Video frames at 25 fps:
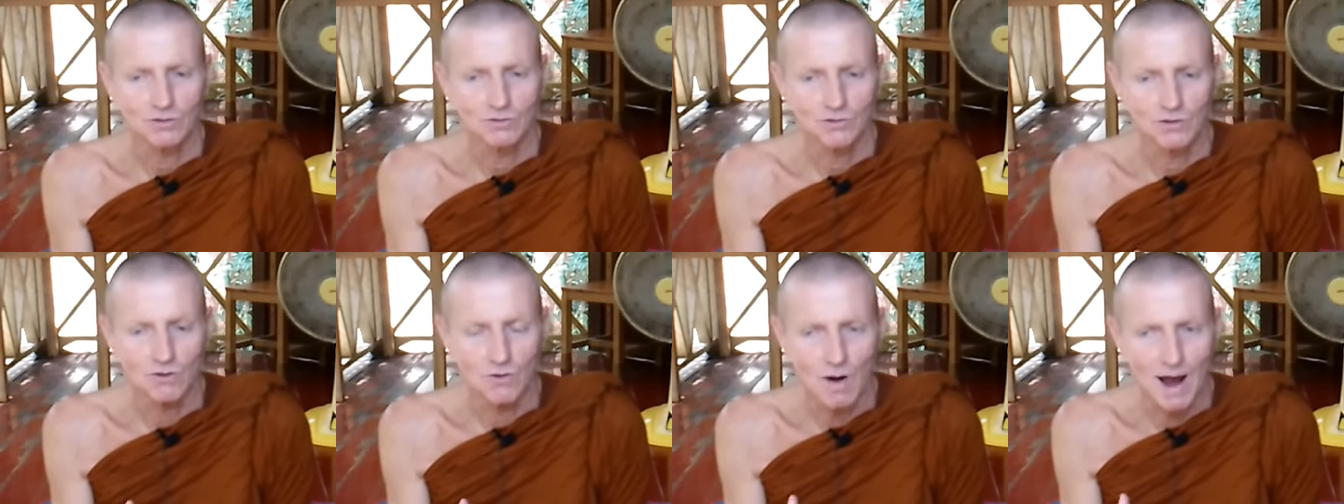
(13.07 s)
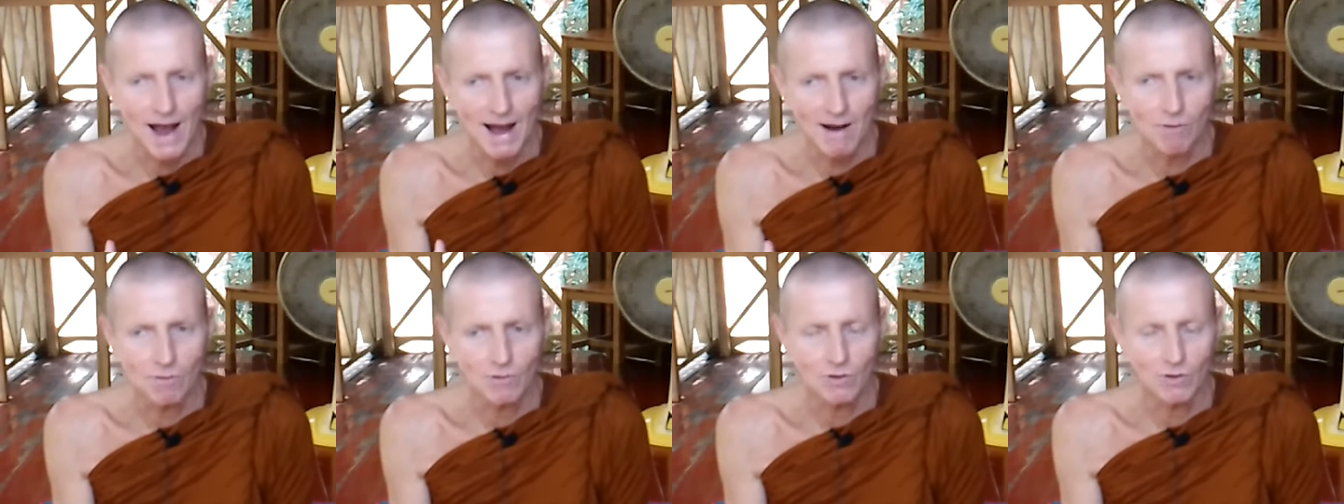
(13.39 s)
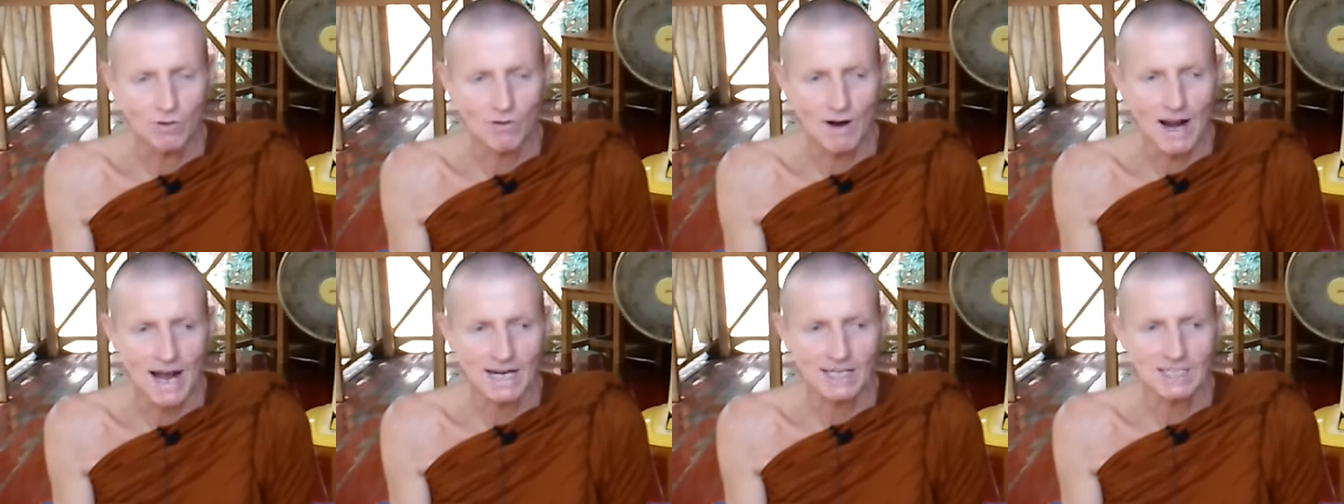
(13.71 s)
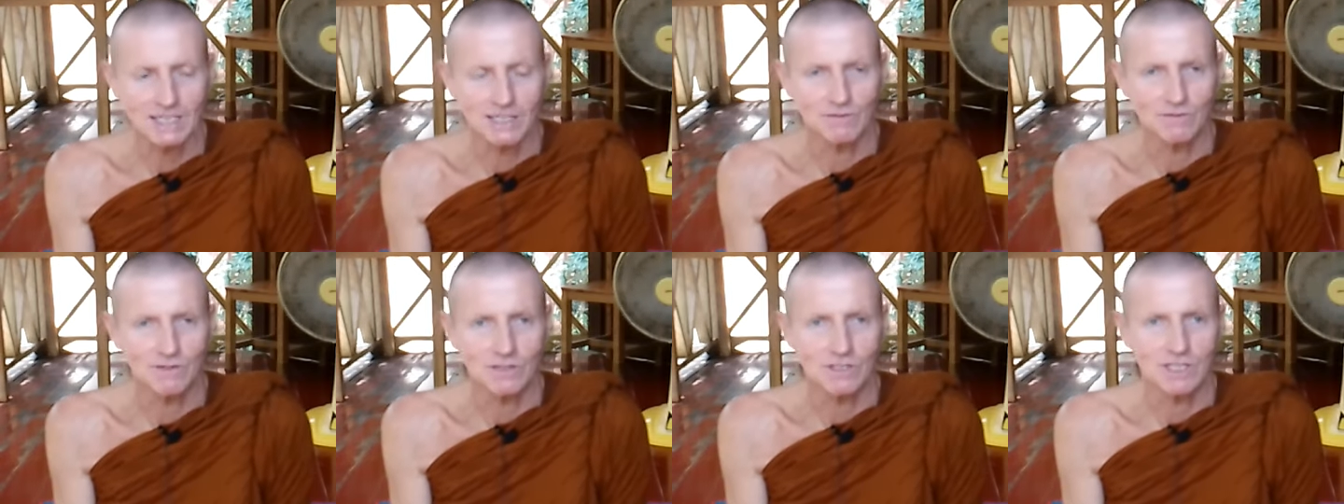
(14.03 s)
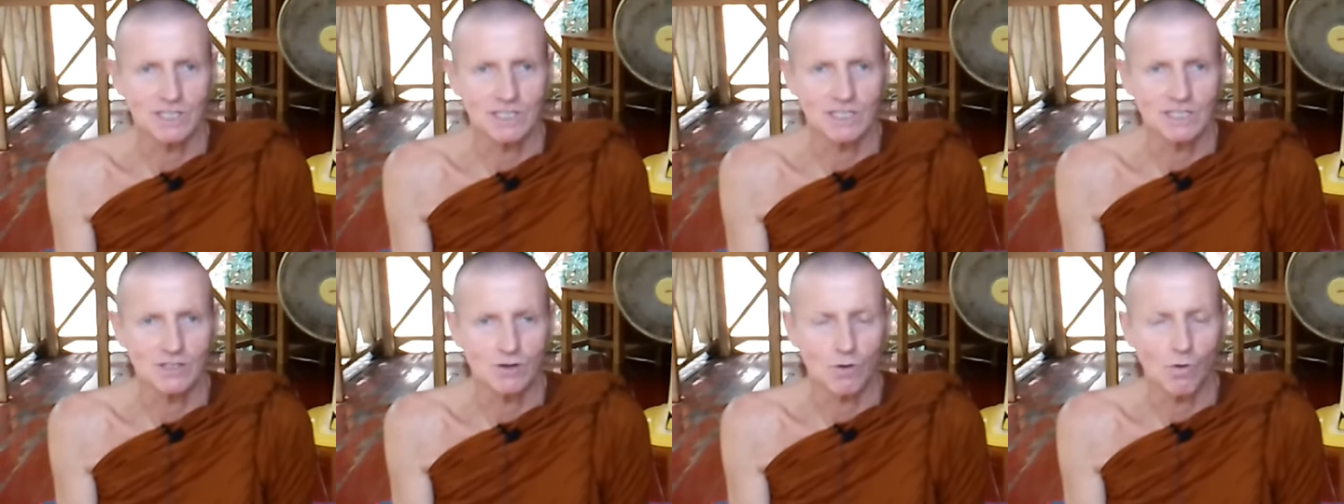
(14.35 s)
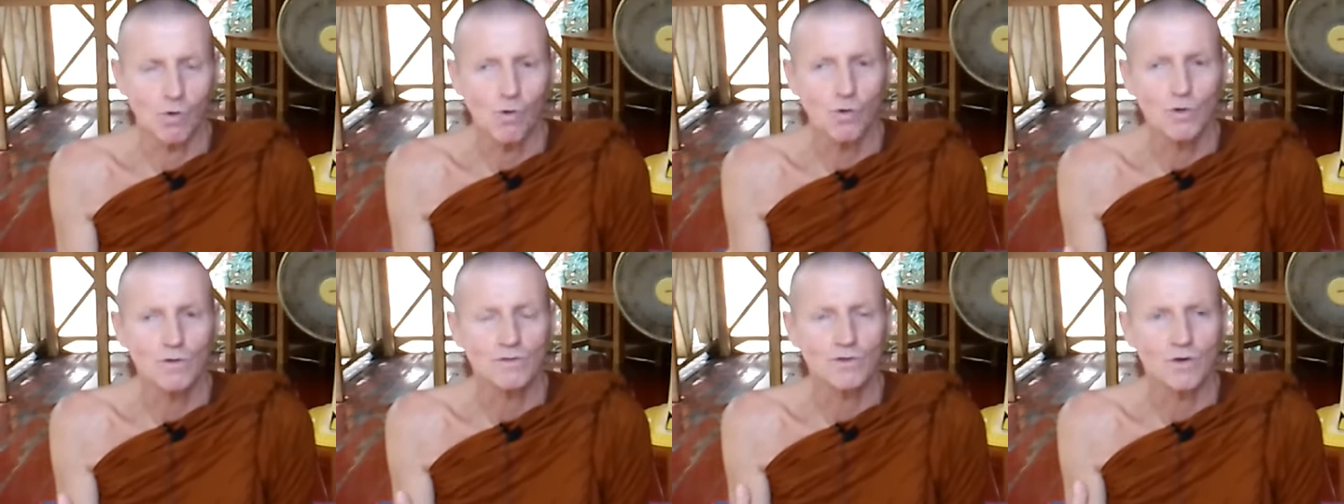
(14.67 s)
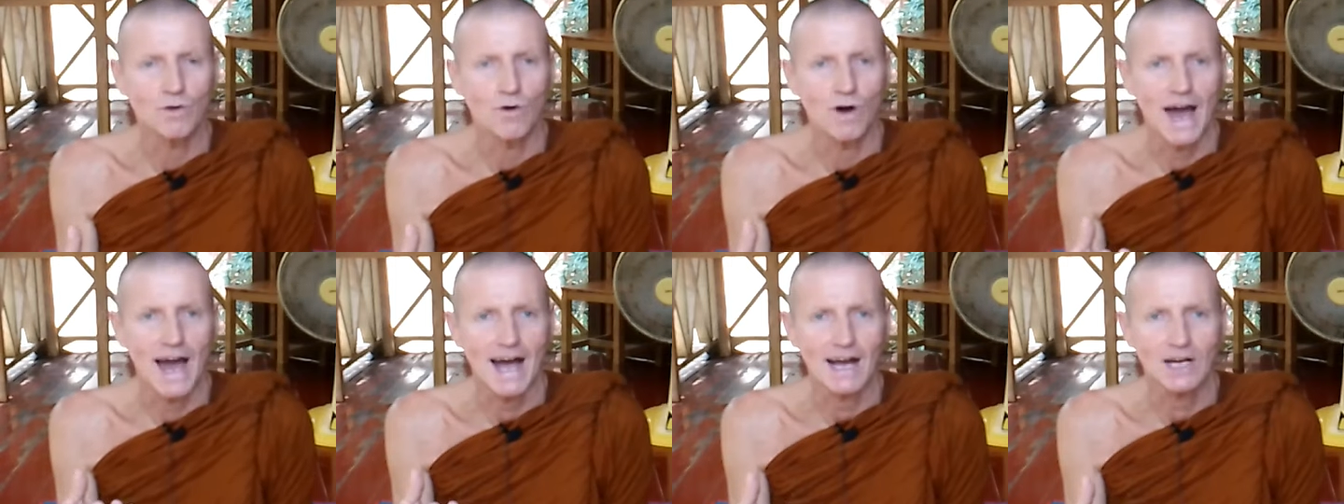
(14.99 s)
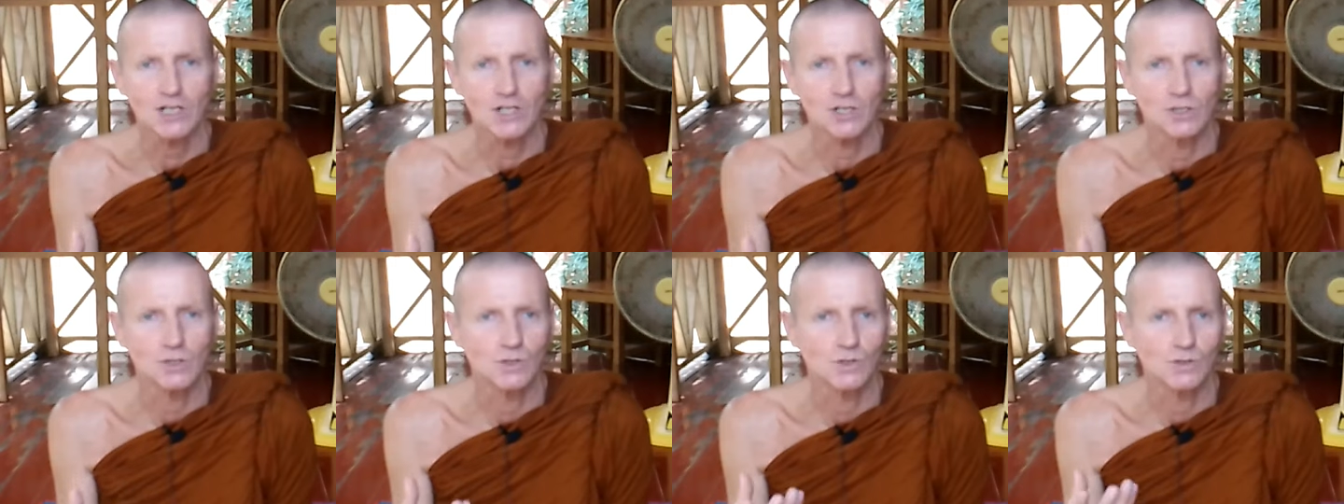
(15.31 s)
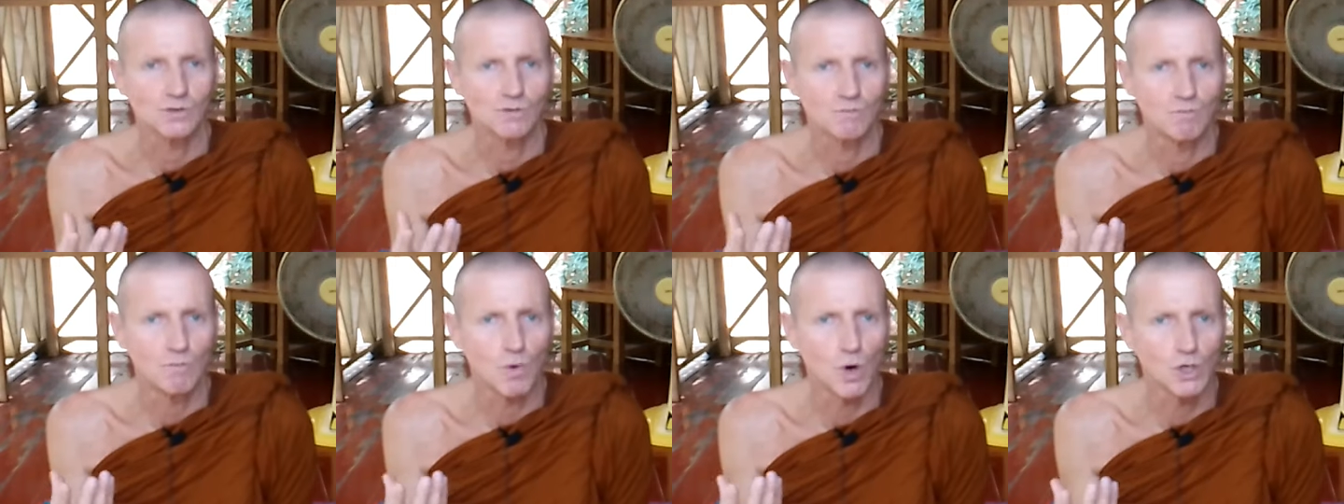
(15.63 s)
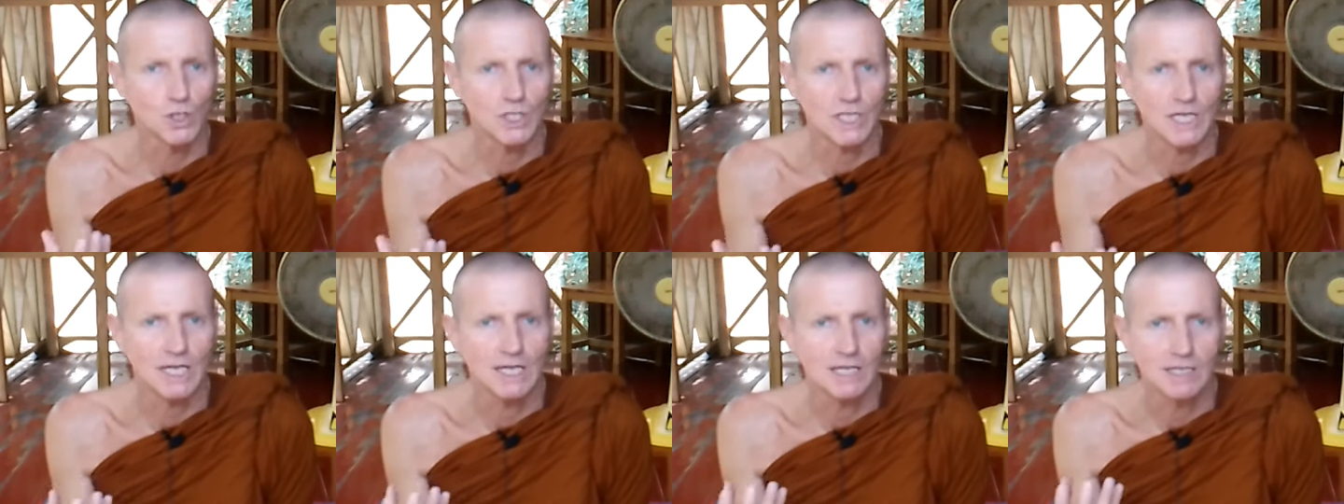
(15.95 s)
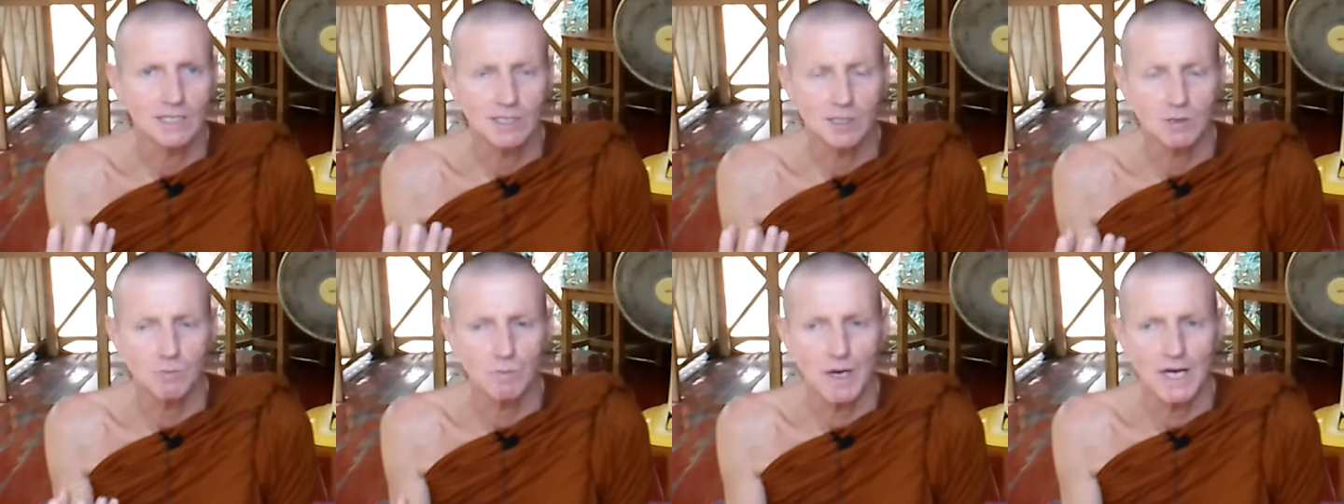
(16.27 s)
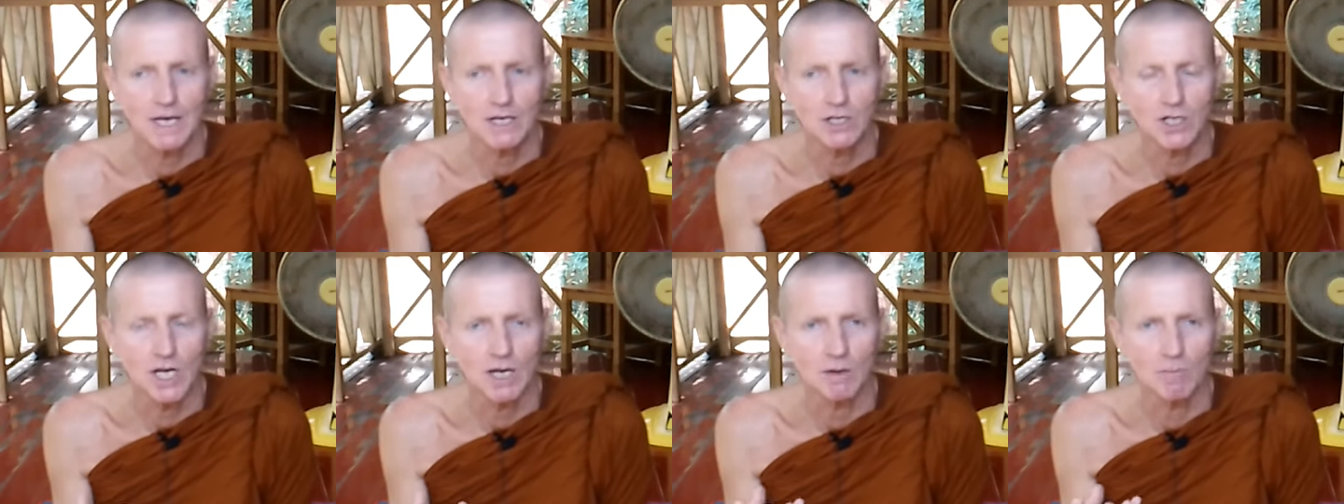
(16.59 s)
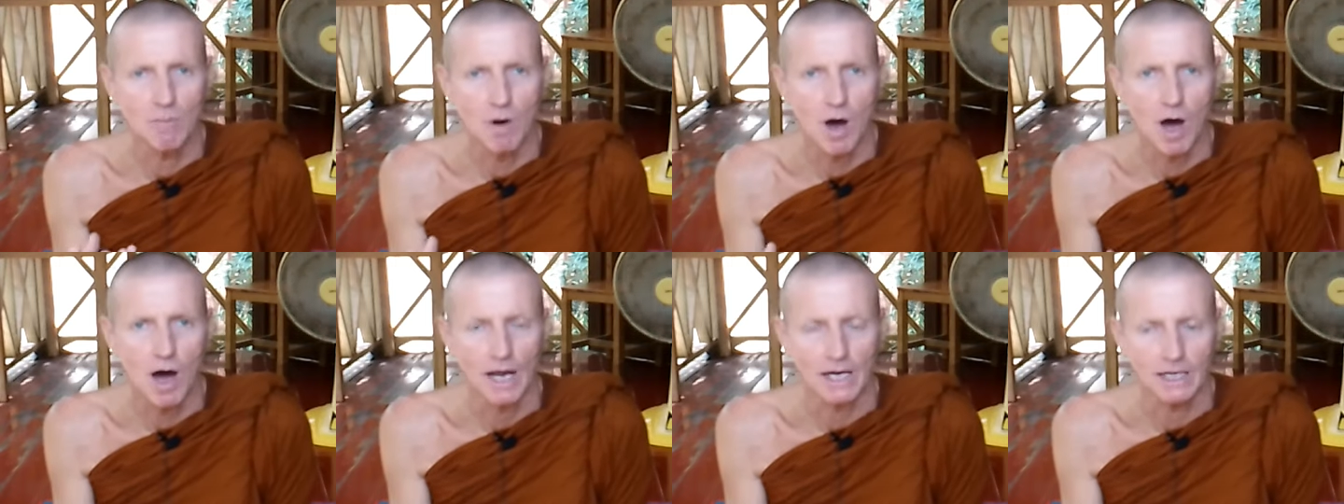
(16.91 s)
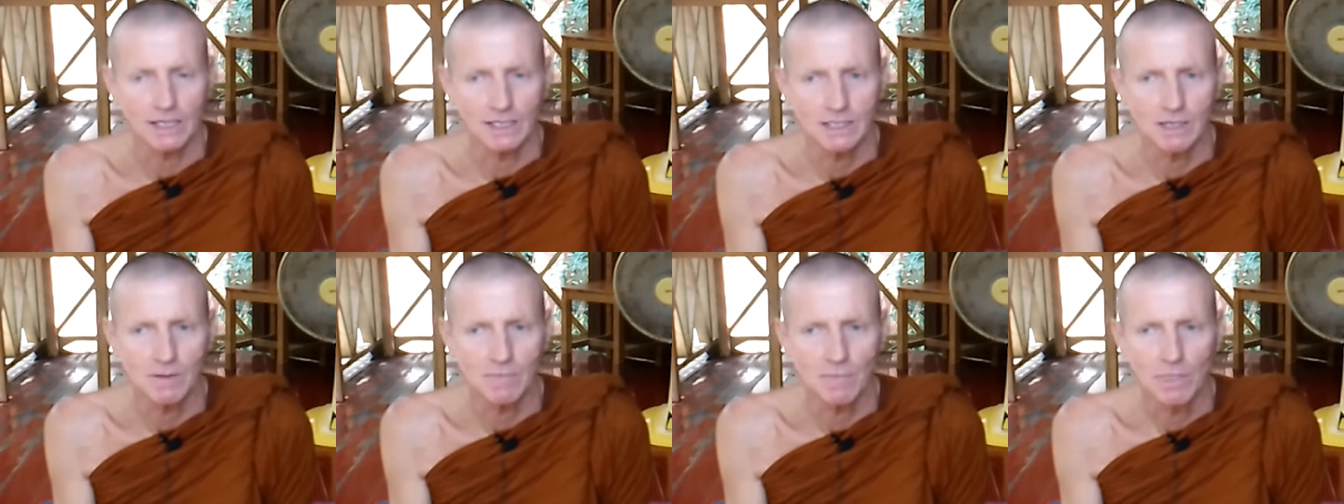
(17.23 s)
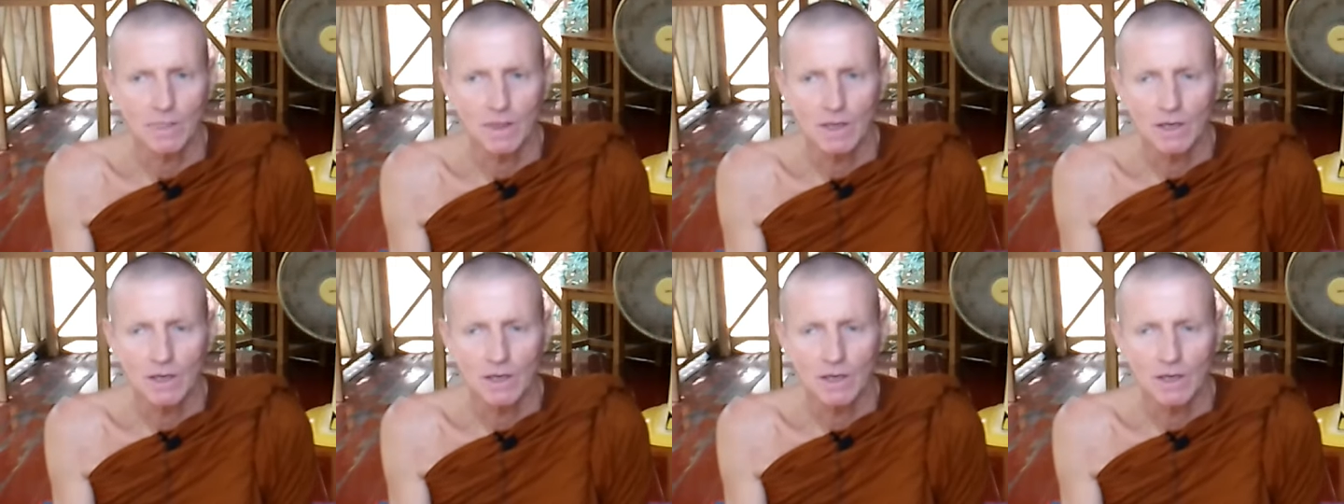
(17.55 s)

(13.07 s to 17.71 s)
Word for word: throughout your activities, all of your actions of body, speech, and mind,